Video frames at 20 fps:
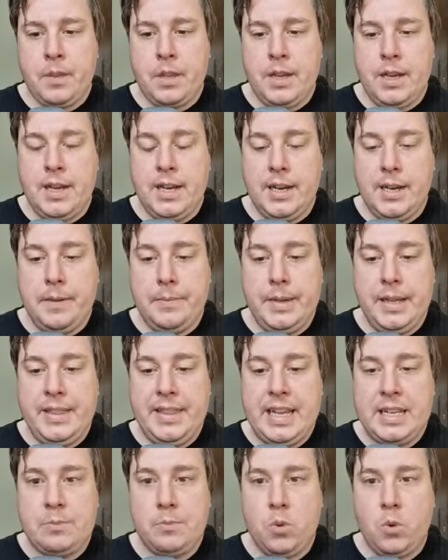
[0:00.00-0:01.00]

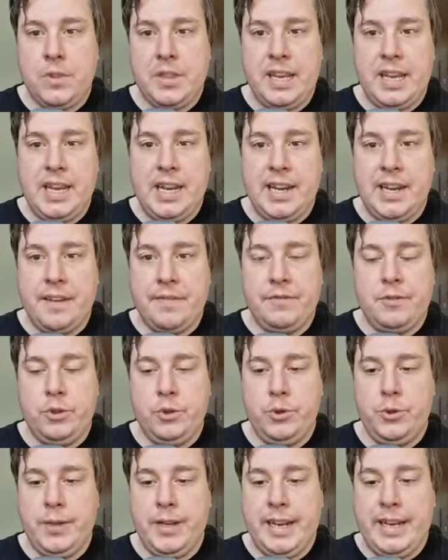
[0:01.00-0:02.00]
And that's more than enough
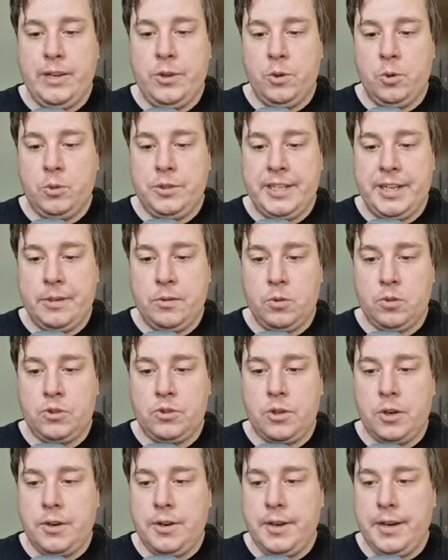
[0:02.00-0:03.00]
to get your channel
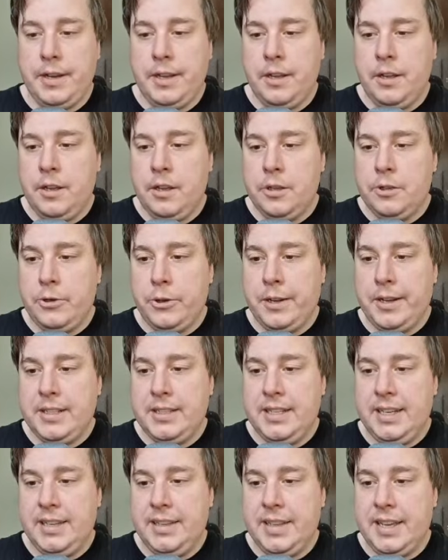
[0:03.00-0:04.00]
started. So you
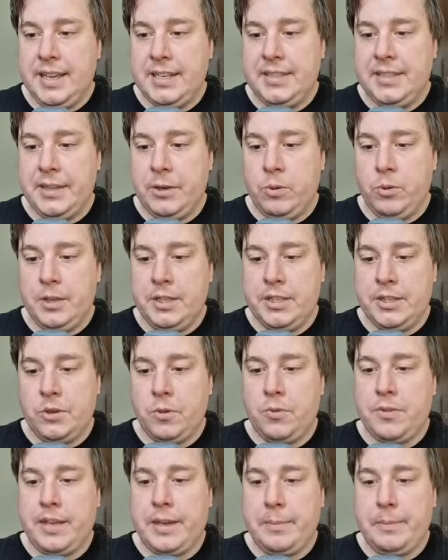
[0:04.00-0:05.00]
can see there's the
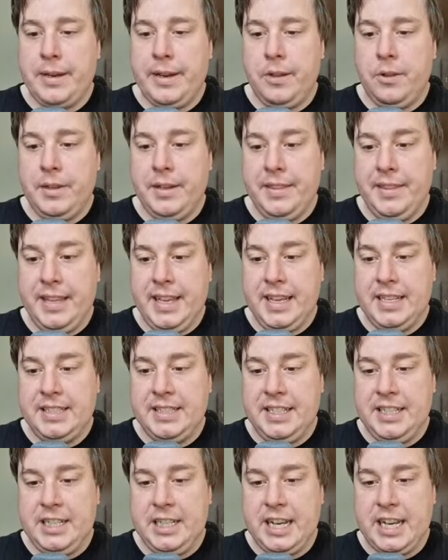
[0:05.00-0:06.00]
original thumbnail and there's
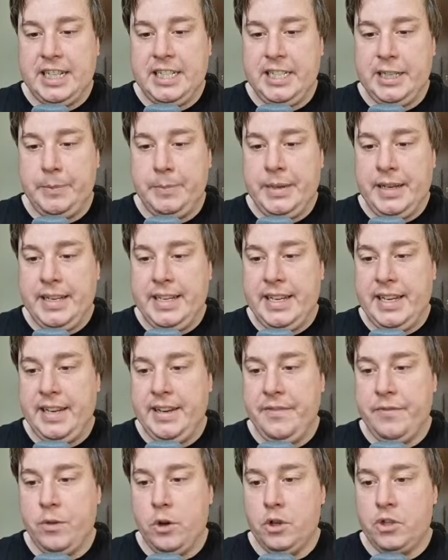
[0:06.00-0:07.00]
the
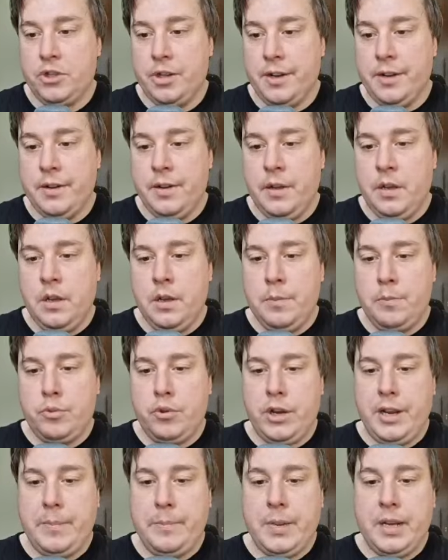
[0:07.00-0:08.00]
ChatGPT version.
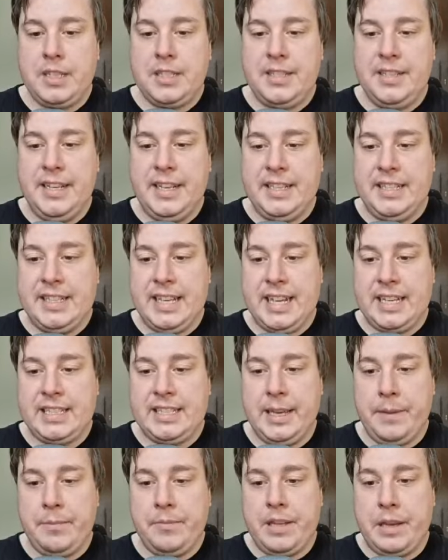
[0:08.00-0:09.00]
Pretty much the exact
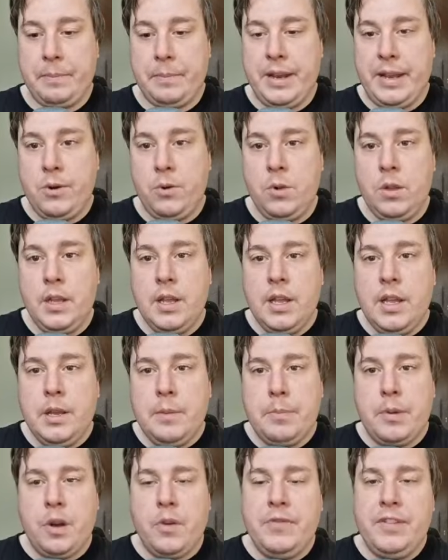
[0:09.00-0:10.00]
same thumbnail,
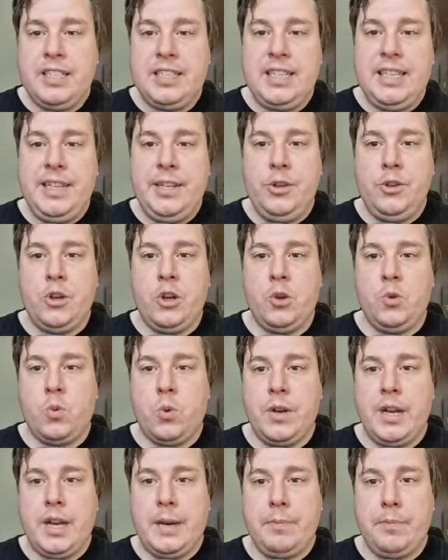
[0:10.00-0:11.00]
but obviously you don't
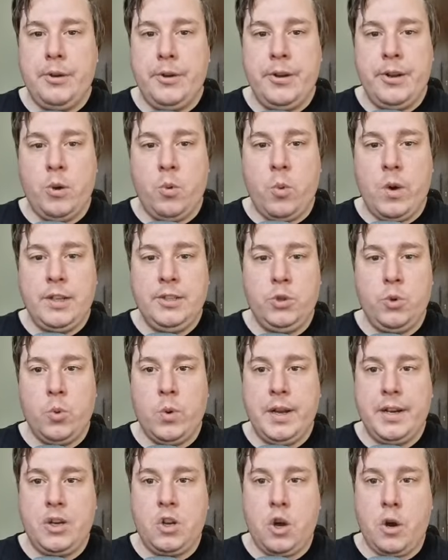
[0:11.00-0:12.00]
want to upload a
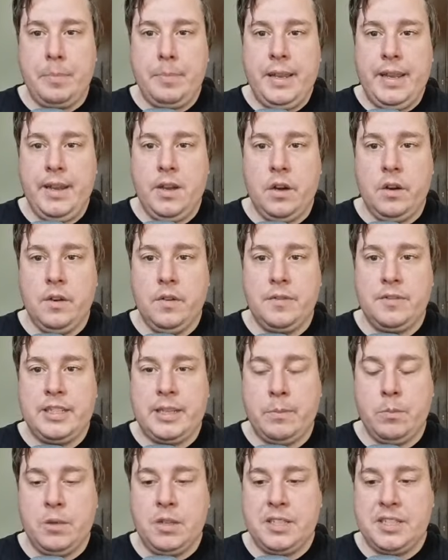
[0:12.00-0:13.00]
1-to-1 copy of
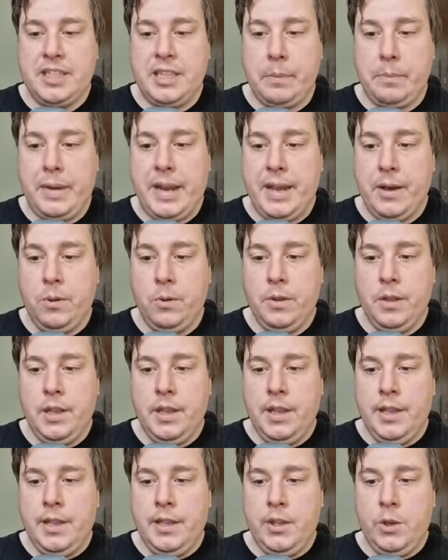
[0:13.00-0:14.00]
someone's thumbnail.
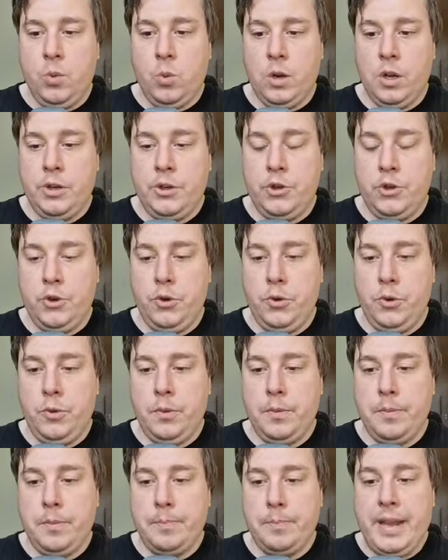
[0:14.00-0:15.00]
You want
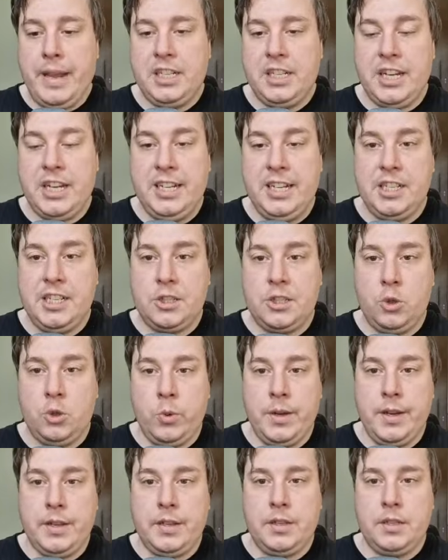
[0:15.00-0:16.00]
to make changes
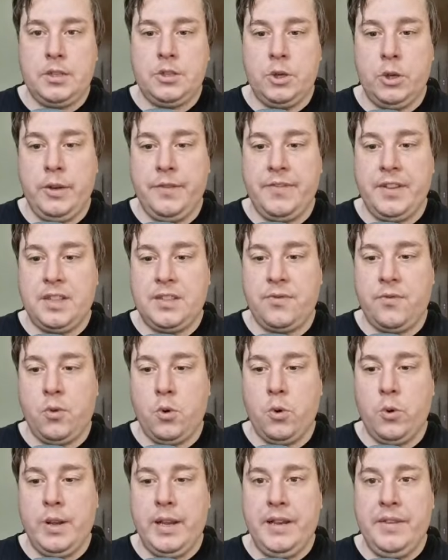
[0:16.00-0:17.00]
to it. So if it's
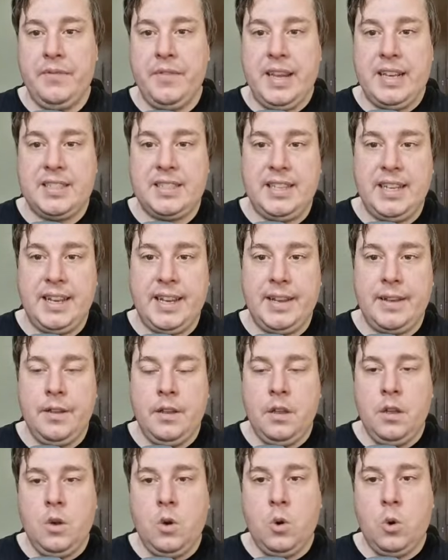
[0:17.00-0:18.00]
for investing,
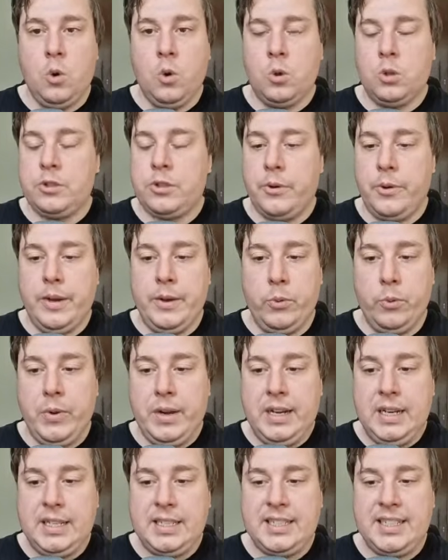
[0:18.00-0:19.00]
or sorry,
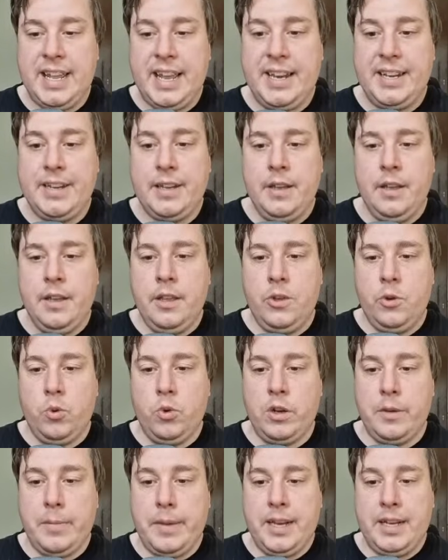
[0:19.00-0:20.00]
real estate, you
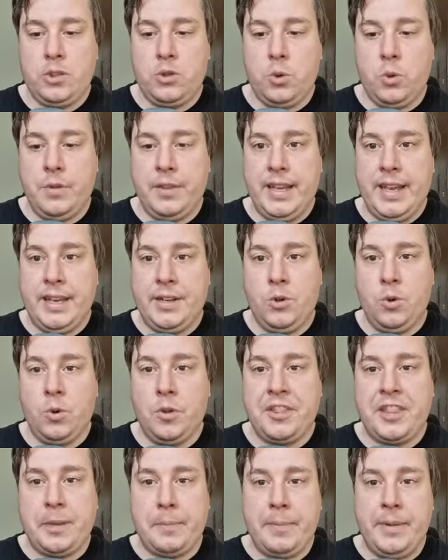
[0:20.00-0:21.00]
want to make sure that
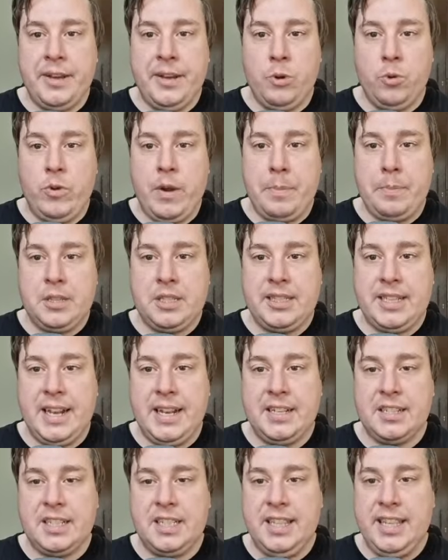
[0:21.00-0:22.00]
your thumbnail
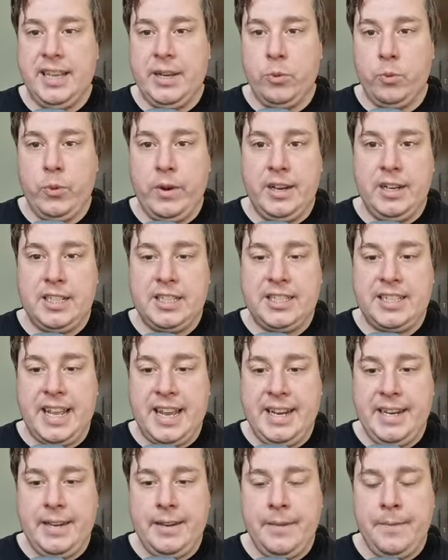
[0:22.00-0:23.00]
represents the real
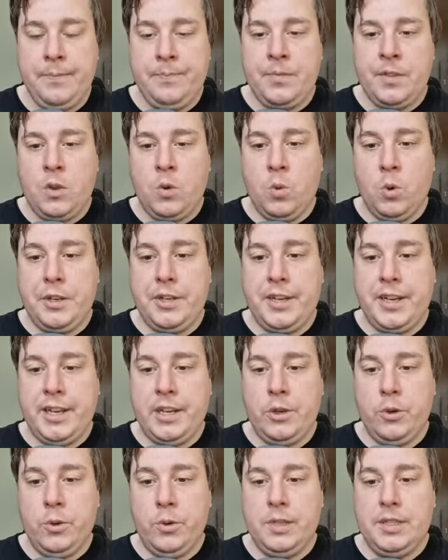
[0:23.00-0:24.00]
estate. What you
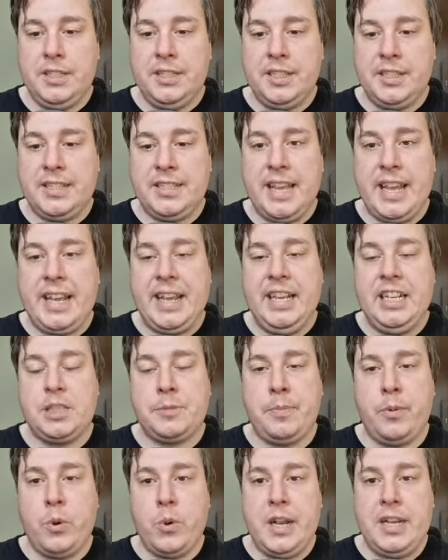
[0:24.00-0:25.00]
can do is just take
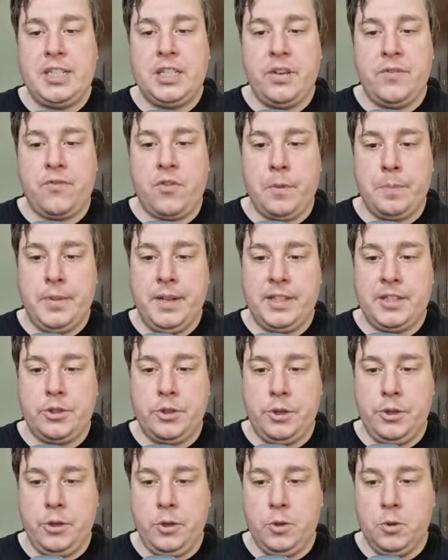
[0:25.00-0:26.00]
inspiration from it.
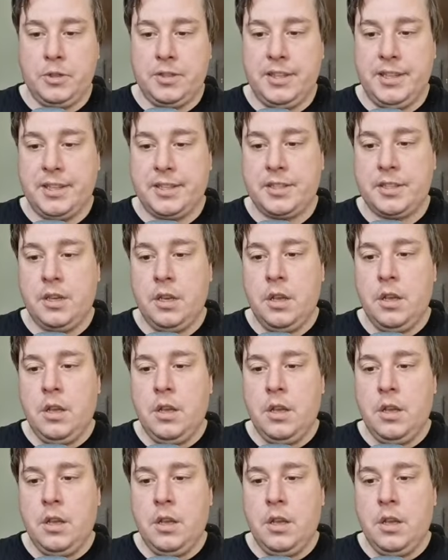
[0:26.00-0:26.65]
So use this